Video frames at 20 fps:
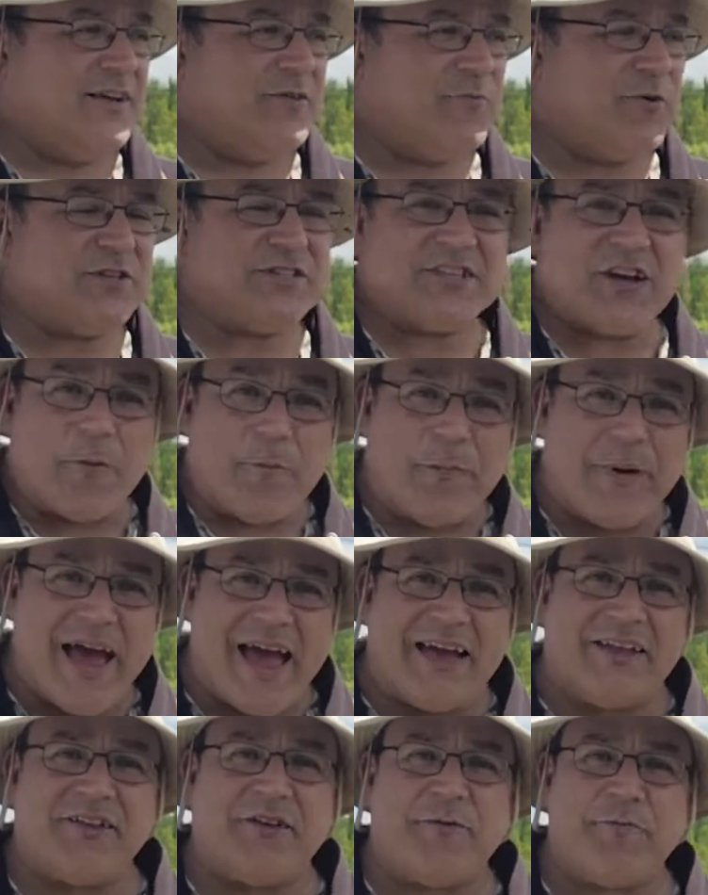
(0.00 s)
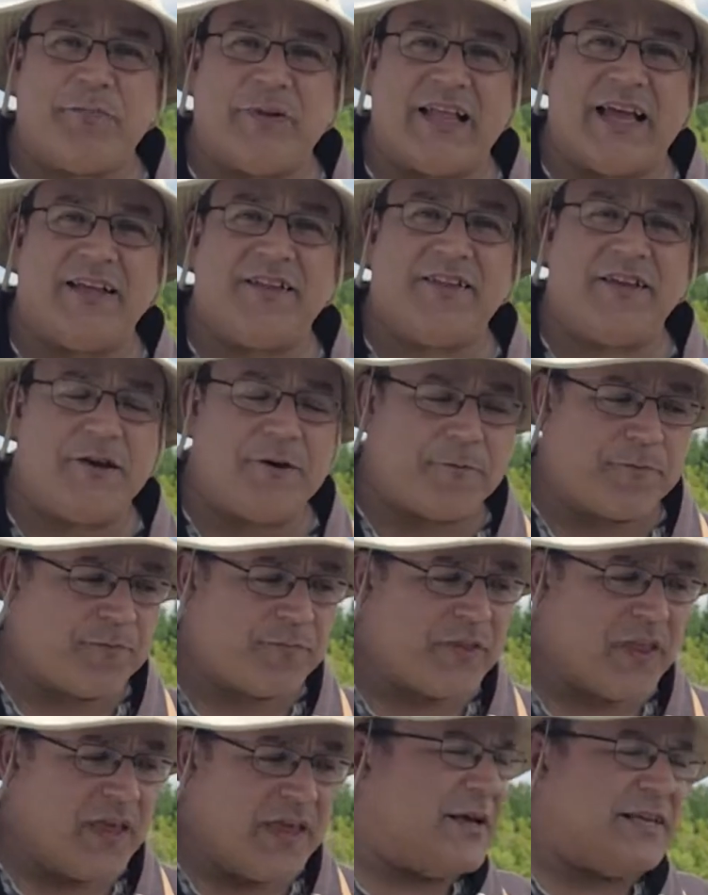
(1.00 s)
What's companion planting?
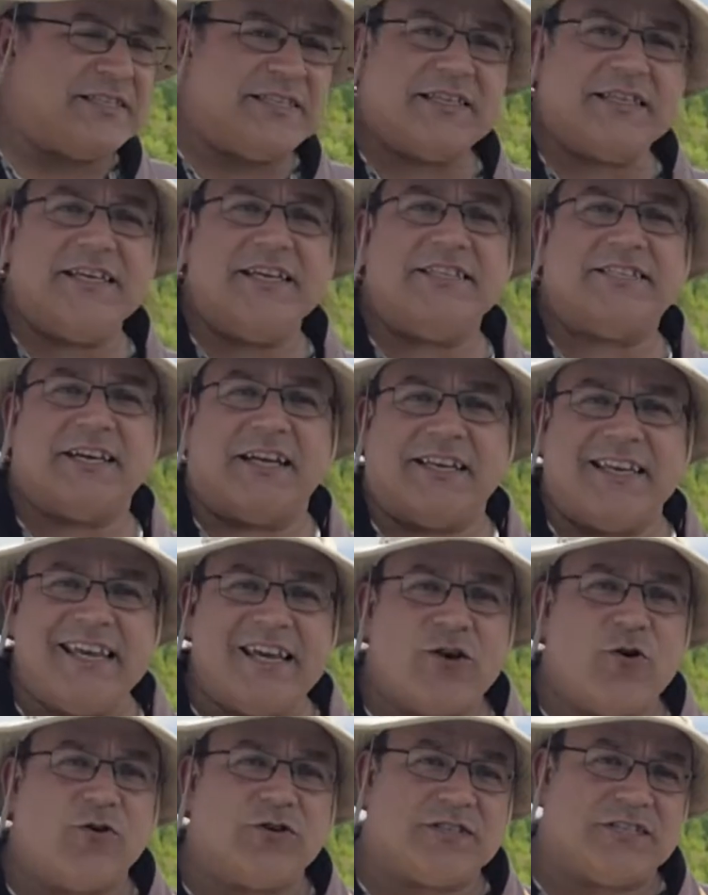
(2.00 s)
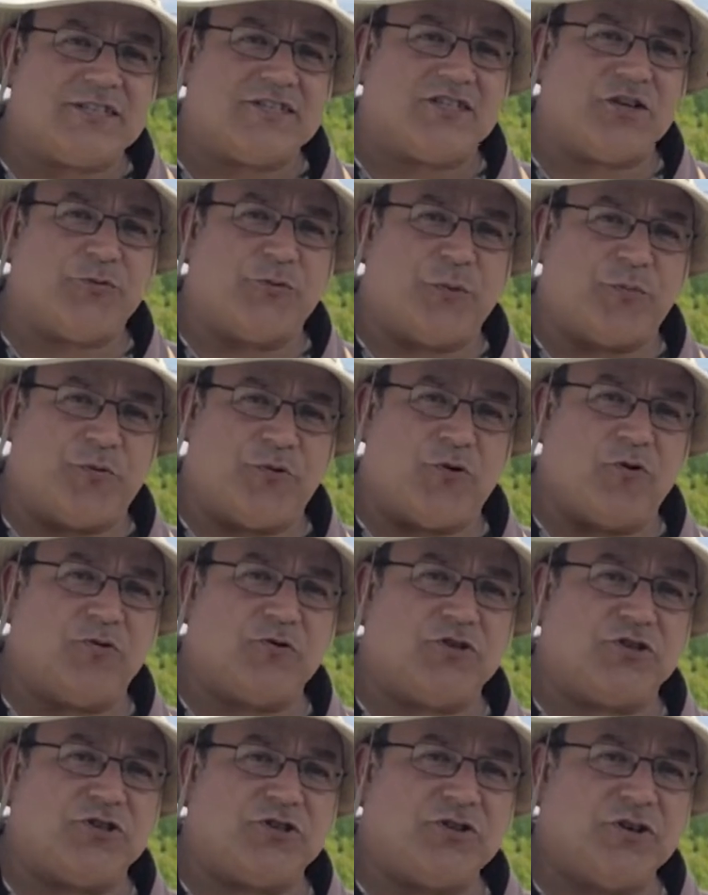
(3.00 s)
Basically, it's an ecosystem
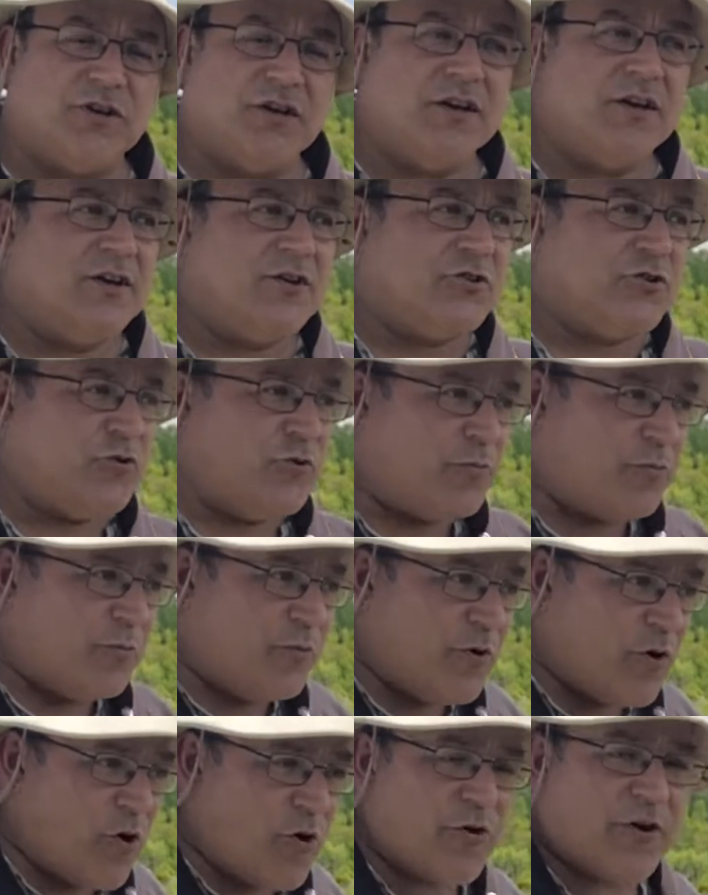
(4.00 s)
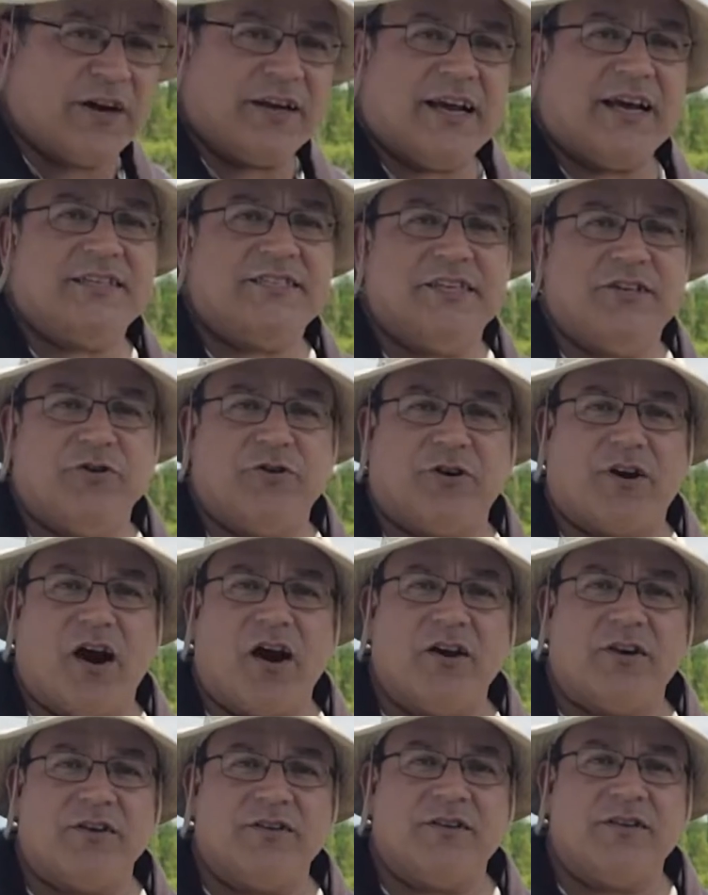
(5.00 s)
approach to organizing your
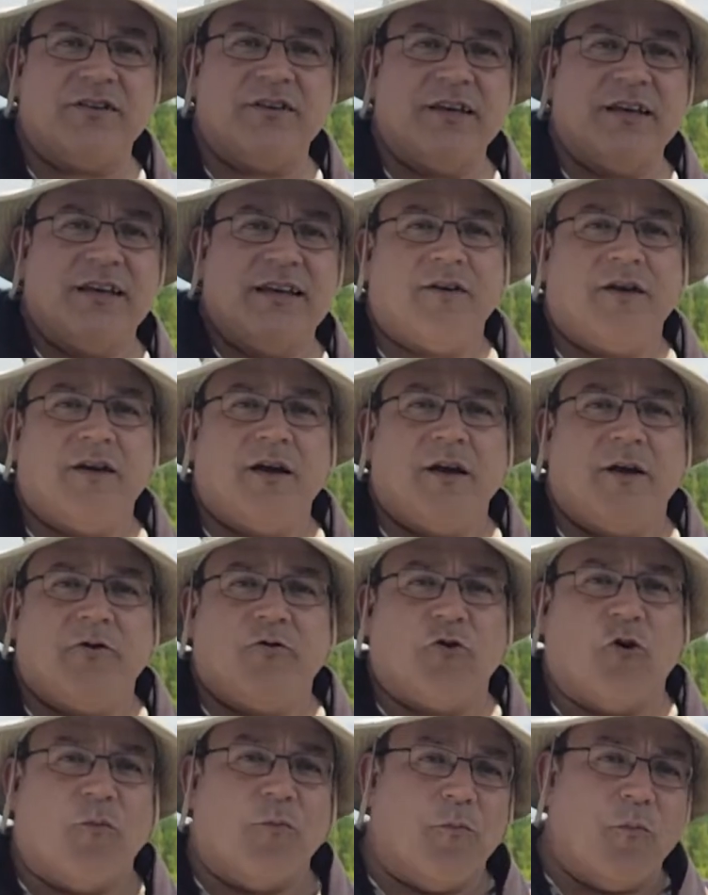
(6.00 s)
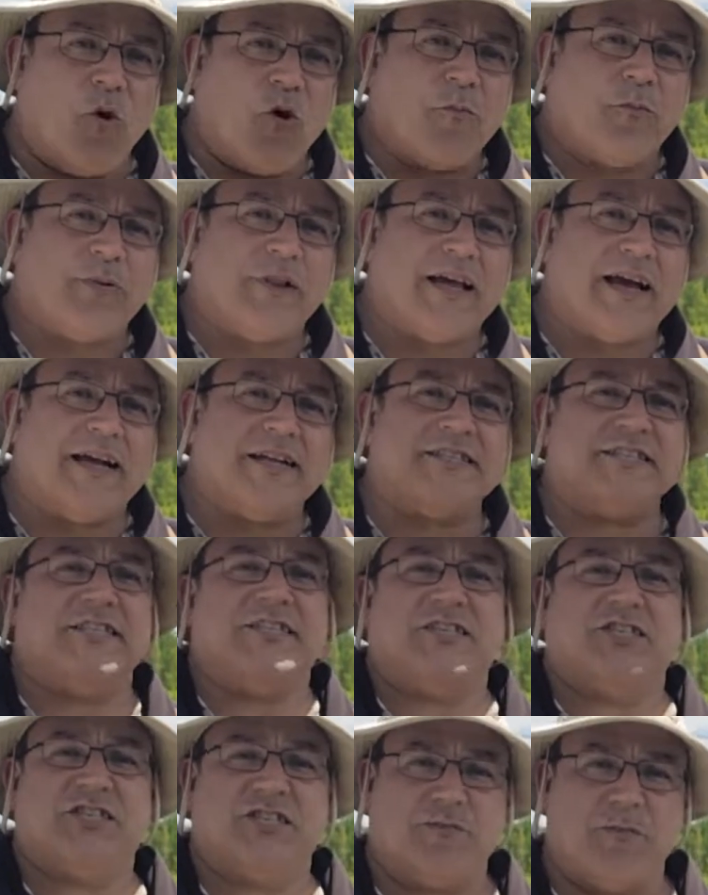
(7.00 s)
garden. Grow more plants in
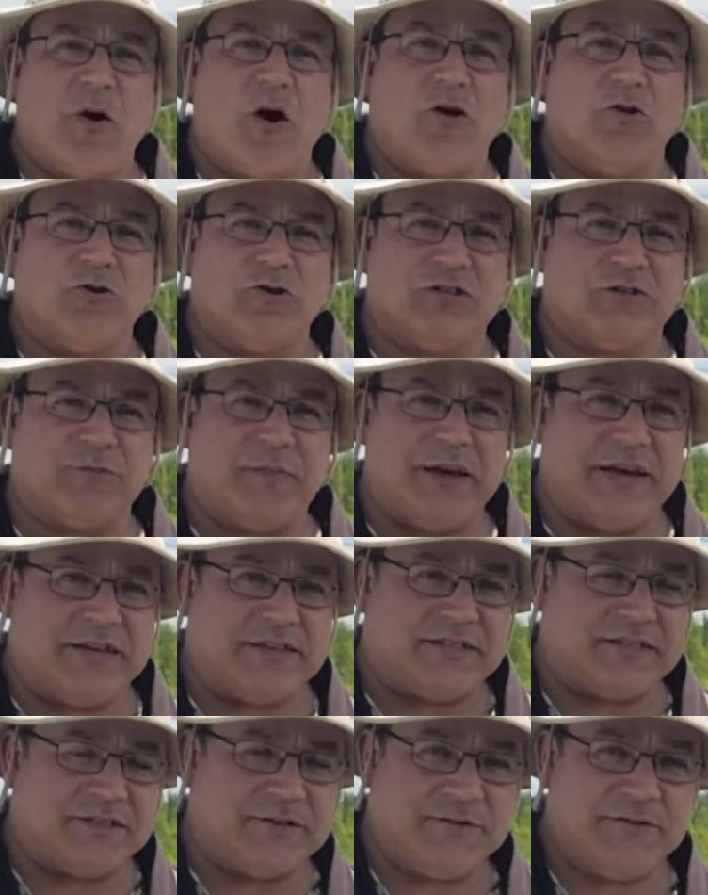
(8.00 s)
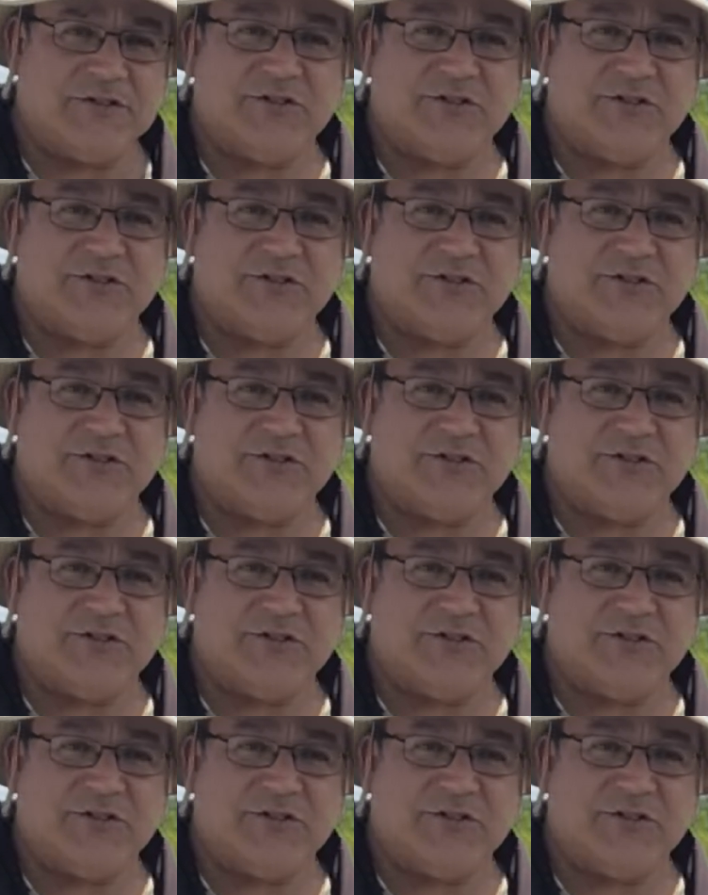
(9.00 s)
a smaller space.